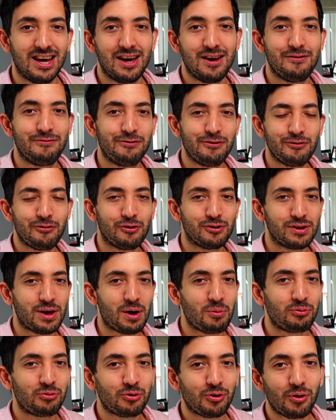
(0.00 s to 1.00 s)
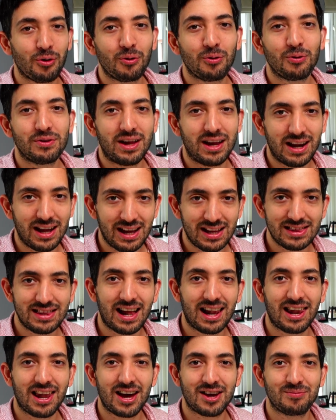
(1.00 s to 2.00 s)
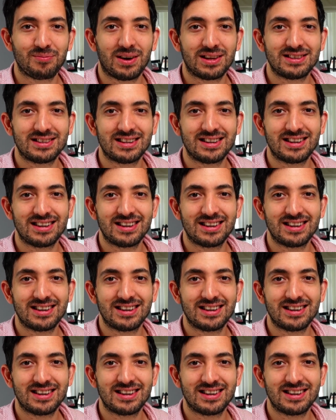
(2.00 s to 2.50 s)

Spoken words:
If you thought that was cool, then hit that like button.